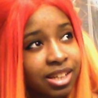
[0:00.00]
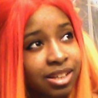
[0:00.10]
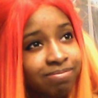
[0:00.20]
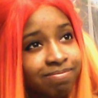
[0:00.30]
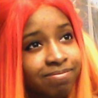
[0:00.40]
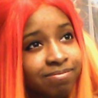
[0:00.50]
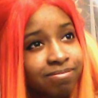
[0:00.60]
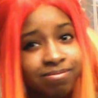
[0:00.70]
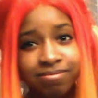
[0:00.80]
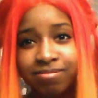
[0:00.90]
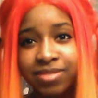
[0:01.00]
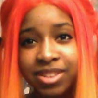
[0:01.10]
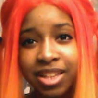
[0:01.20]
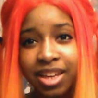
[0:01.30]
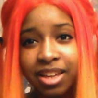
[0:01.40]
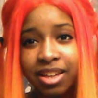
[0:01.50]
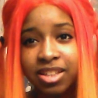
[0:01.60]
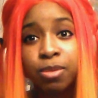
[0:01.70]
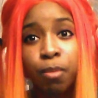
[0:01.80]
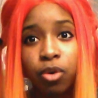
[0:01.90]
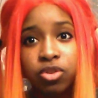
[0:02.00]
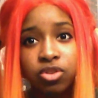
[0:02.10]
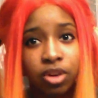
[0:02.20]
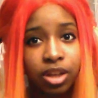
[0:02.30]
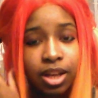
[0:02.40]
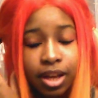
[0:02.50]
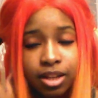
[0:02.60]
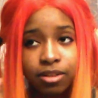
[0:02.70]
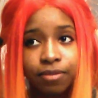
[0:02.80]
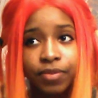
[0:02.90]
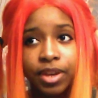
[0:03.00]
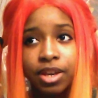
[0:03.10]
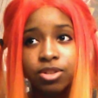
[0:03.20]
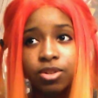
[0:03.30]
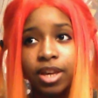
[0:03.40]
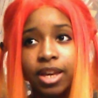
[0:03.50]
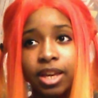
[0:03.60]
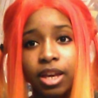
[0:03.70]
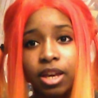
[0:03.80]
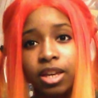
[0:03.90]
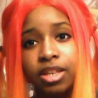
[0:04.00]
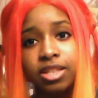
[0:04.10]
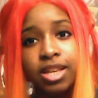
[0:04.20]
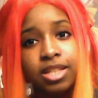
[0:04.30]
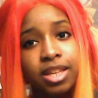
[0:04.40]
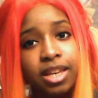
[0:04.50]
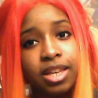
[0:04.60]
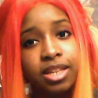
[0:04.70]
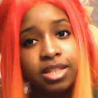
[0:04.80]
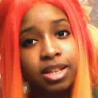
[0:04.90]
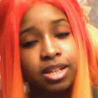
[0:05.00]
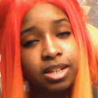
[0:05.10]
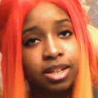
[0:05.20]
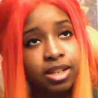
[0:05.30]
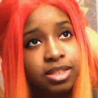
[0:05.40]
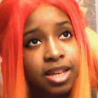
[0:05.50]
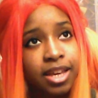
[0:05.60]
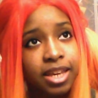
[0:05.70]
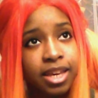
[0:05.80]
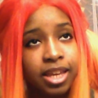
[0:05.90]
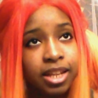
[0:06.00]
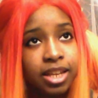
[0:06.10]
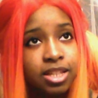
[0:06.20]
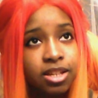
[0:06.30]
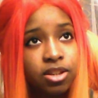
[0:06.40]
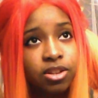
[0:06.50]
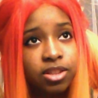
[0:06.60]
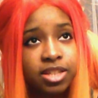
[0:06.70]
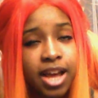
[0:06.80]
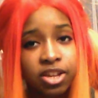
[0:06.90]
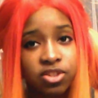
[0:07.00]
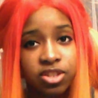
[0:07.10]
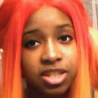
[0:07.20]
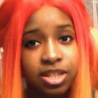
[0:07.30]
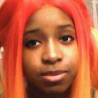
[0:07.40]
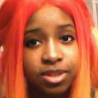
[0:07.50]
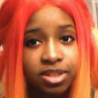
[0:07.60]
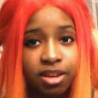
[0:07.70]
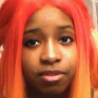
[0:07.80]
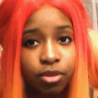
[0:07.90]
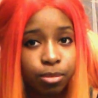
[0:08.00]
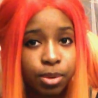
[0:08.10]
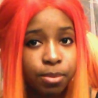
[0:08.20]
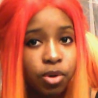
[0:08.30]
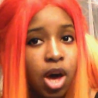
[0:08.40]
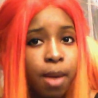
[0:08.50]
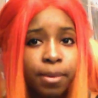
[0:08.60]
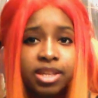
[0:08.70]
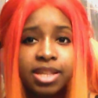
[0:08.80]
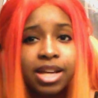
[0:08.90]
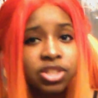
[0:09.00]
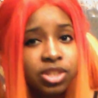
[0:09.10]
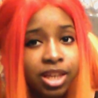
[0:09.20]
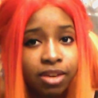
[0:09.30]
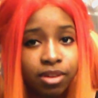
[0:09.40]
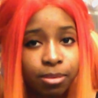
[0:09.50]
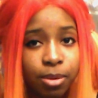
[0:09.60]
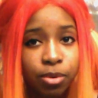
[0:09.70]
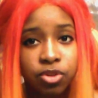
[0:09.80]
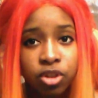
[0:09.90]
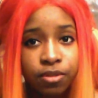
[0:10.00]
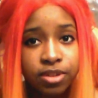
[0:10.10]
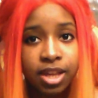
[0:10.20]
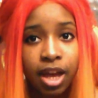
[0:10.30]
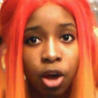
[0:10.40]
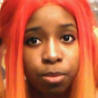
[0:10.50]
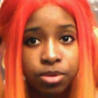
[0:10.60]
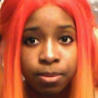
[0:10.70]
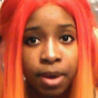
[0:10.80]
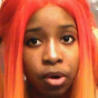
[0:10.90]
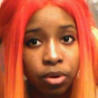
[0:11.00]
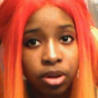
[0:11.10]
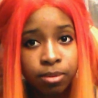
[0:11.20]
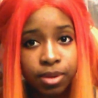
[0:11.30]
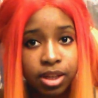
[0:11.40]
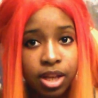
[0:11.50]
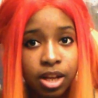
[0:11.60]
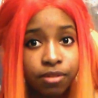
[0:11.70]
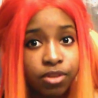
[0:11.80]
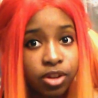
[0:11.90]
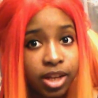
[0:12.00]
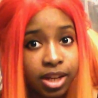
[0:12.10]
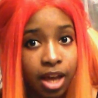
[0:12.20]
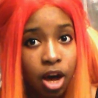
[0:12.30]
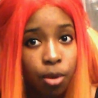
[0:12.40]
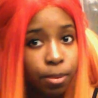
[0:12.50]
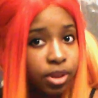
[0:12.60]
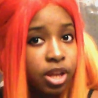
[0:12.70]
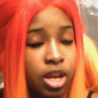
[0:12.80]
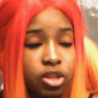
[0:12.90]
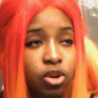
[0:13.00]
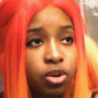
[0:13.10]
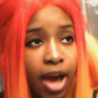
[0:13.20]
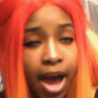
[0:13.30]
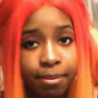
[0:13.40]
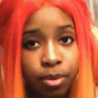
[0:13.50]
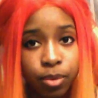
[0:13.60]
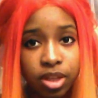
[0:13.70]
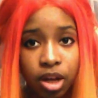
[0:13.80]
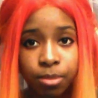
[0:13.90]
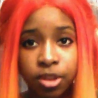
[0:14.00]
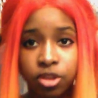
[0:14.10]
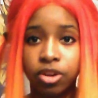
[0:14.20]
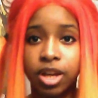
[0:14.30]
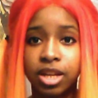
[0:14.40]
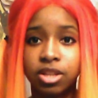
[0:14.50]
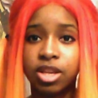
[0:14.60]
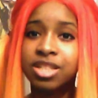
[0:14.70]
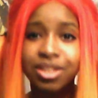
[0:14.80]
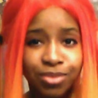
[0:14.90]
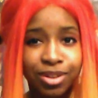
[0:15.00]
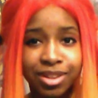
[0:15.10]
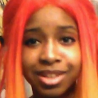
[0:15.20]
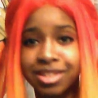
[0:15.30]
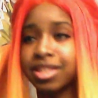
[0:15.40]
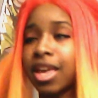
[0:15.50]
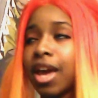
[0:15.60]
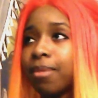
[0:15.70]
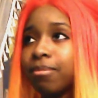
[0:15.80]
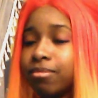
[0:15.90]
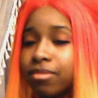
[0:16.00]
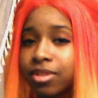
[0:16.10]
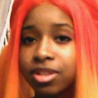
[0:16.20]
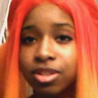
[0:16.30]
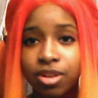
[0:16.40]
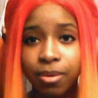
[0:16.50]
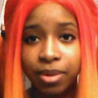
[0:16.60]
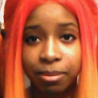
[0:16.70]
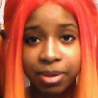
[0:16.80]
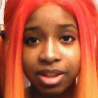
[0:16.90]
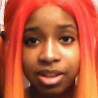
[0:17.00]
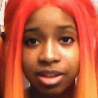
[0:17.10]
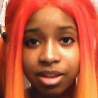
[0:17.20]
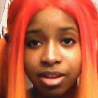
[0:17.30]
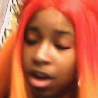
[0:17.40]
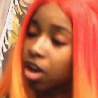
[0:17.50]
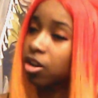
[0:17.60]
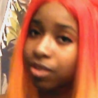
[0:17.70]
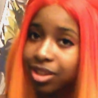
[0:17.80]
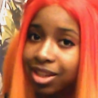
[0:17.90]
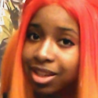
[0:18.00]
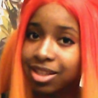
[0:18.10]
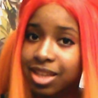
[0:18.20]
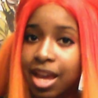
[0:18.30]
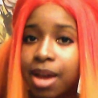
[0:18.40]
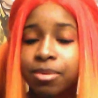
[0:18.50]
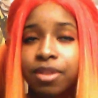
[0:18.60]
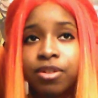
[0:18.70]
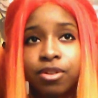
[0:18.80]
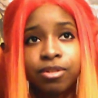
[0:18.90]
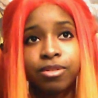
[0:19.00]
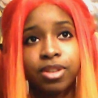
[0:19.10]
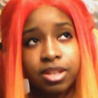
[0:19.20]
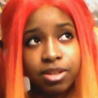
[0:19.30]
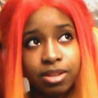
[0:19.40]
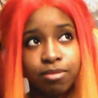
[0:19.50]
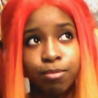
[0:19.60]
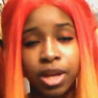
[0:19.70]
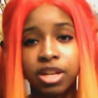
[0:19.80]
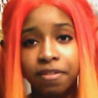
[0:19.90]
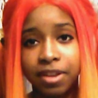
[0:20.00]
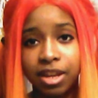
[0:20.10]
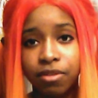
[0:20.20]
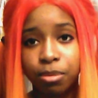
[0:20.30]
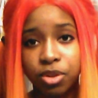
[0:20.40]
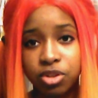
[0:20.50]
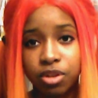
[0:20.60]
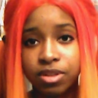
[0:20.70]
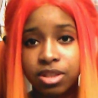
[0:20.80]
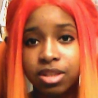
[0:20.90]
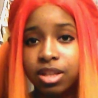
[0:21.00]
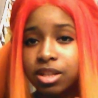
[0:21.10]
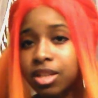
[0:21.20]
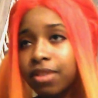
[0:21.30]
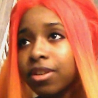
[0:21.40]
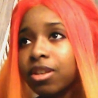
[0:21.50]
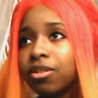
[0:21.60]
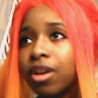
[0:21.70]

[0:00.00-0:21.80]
He's like a smokescreen, kind of. So like, he says that he's a psychic and he does all these exorcisms and stuff for people, but he's actually giving people a service that helps them out. I mean, and if they're getting help and they're happy with the help that they're getting, is it really a scam? Do you know what I mean? Are you really getting scammed if you're benefiting from the services that he's giving you?